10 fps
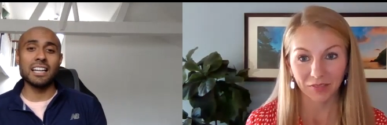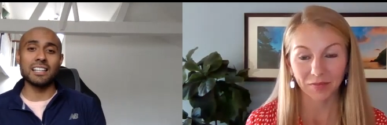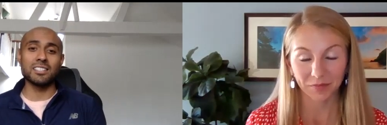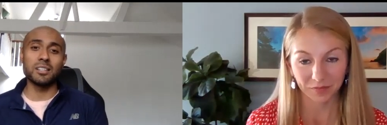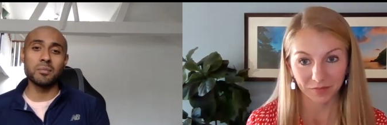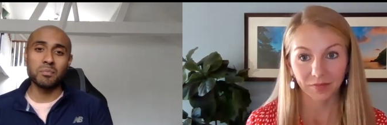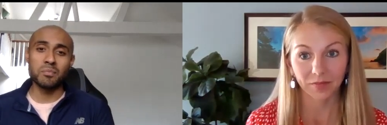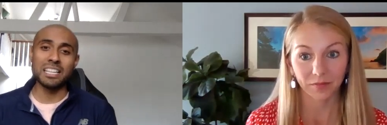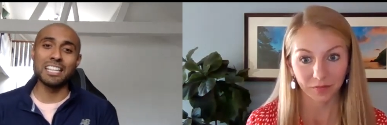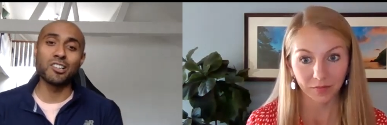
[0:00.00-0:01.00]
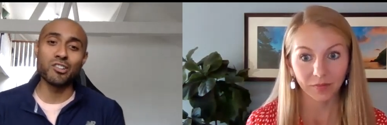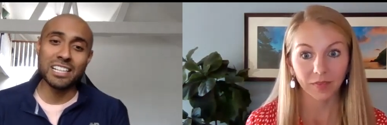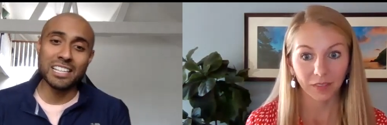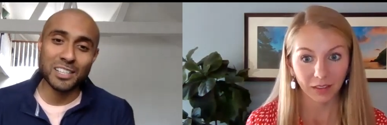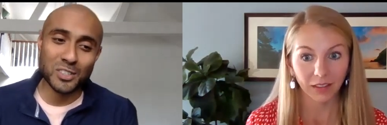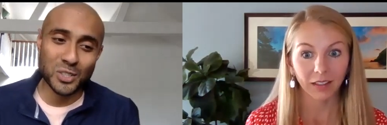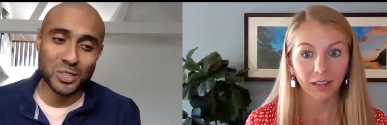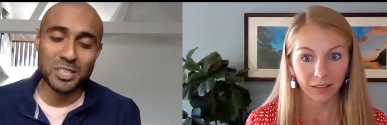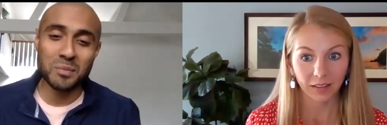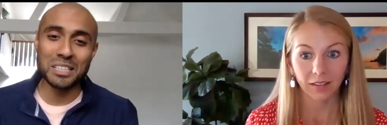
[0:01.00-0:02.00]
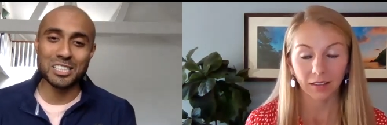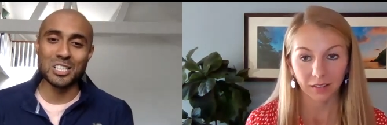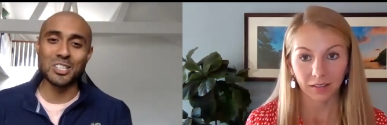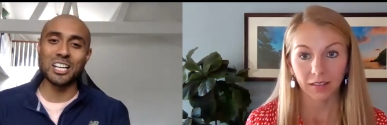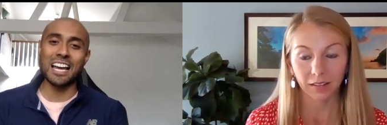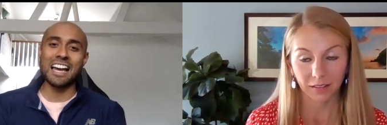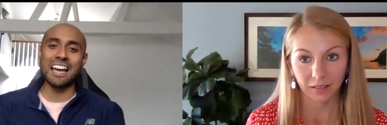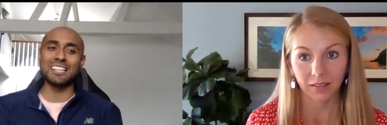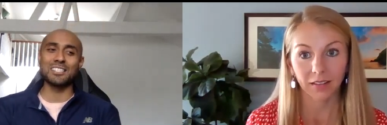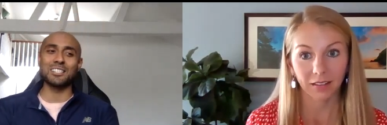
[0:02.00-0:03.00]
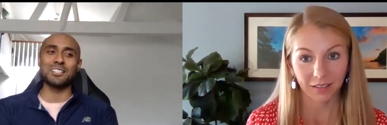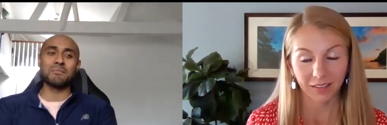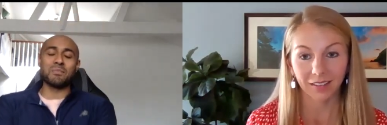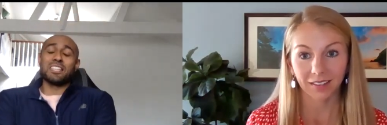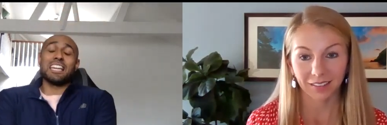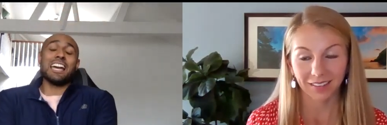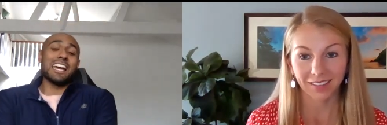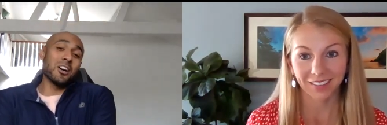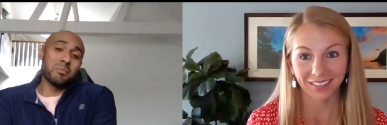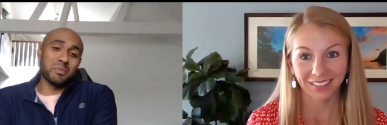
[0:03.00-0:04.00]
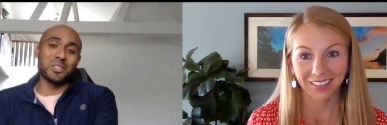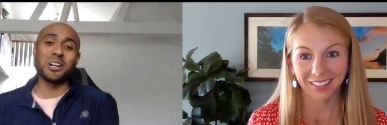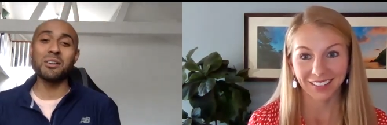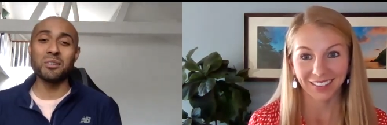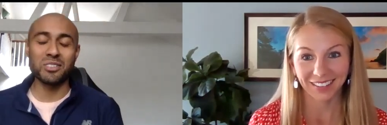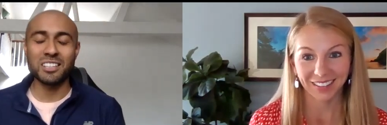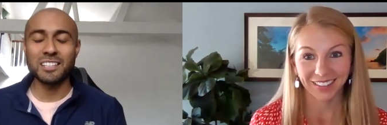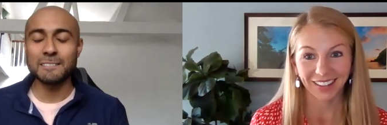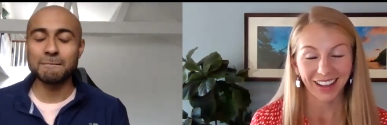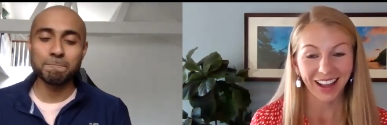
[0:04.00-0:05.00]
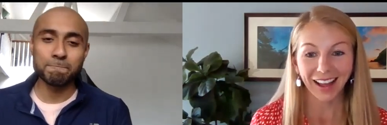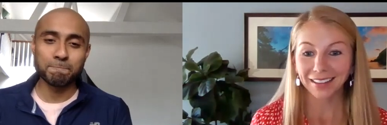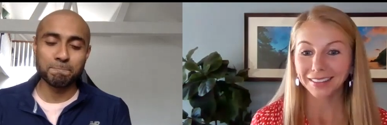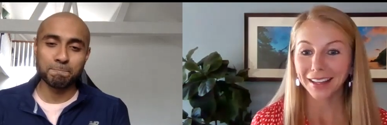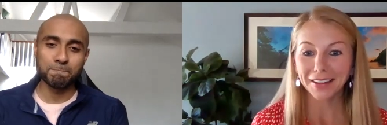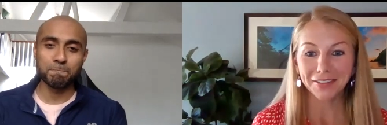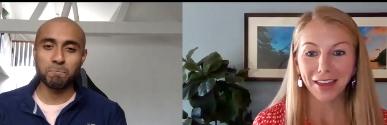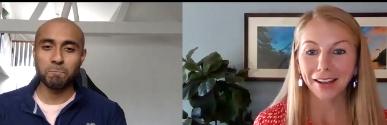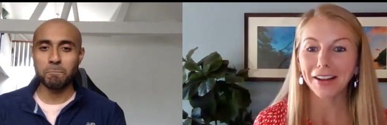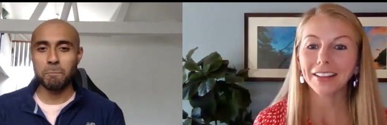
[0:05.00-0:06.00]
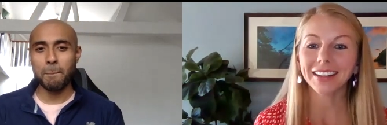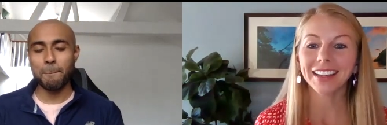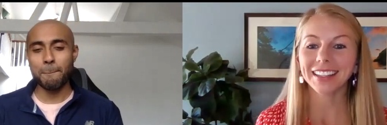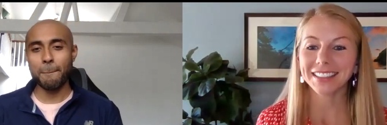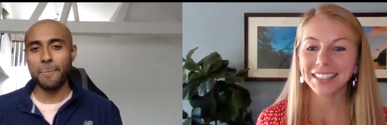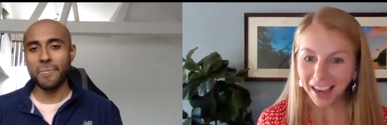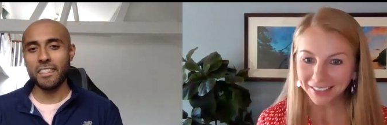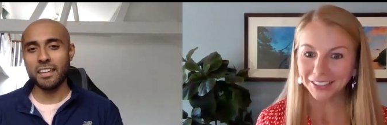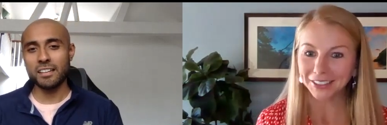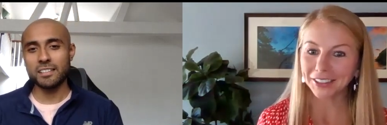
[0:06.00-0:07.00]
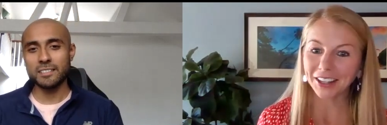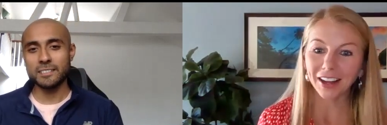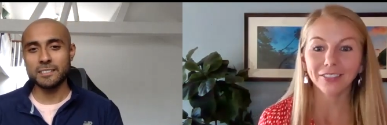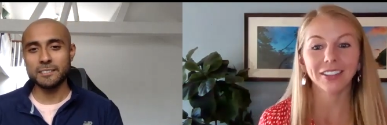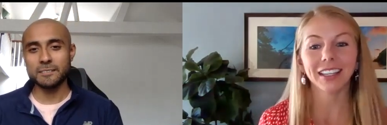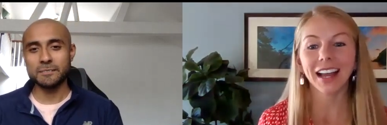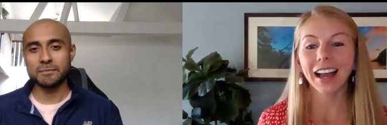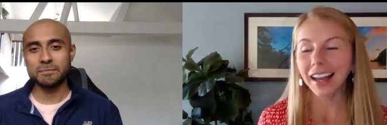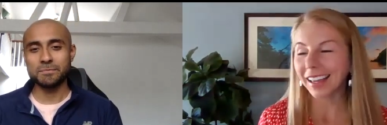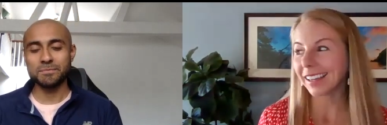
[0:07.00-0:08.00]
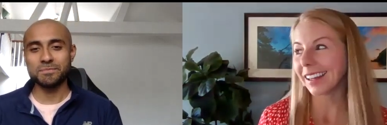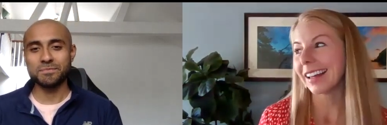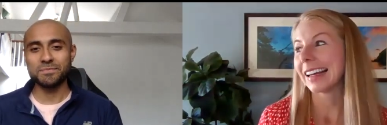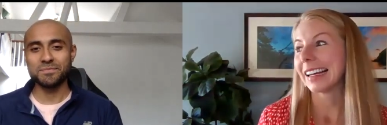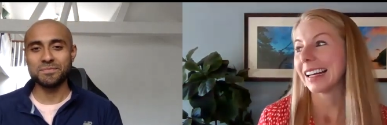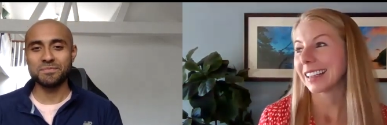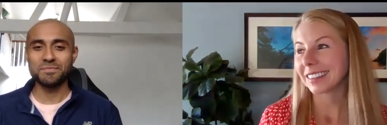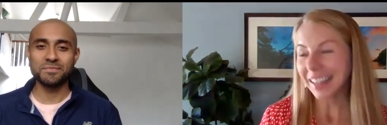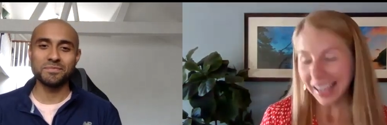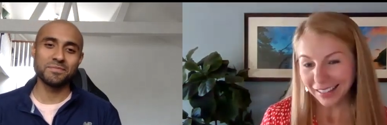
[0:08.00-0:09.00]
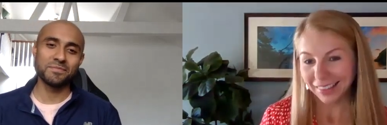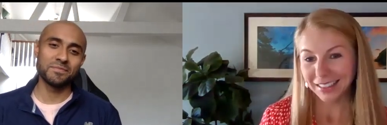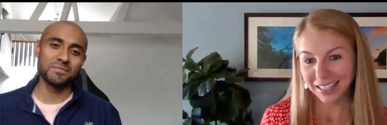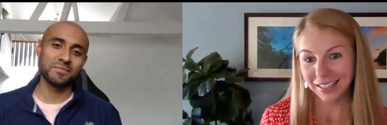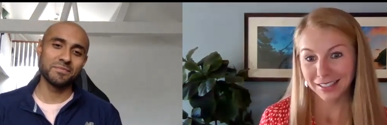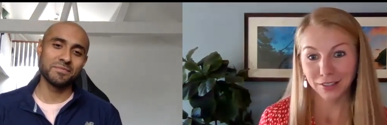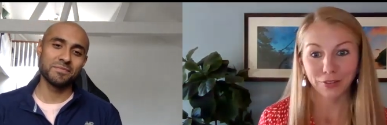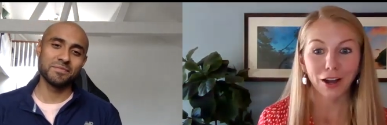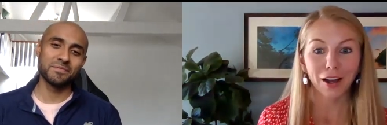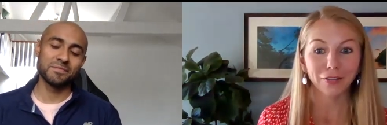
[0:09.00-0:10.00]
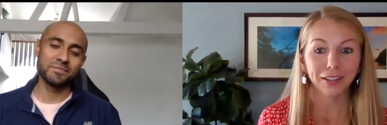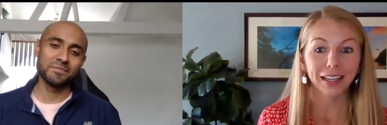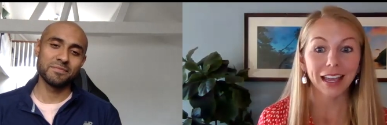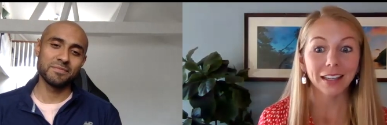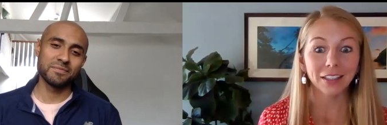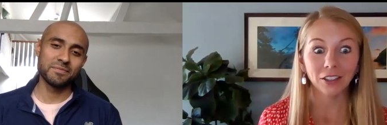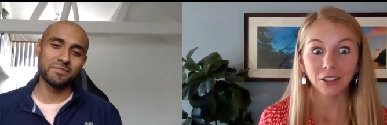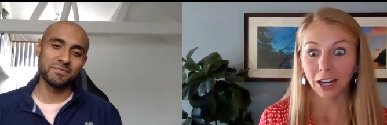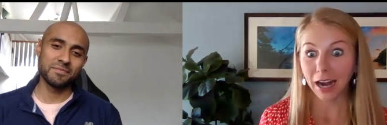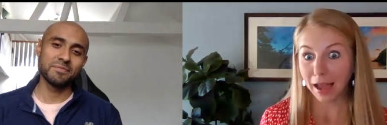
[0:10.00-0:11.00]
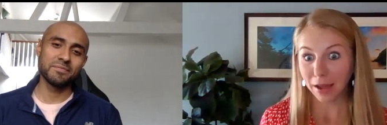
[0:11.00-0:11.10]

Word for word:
Speaker 1: as a ingredient so it's something to look at and uh, yeah help your health
Speaker 2: i love that calling it a tactical coffee i like the taste of coffee and you are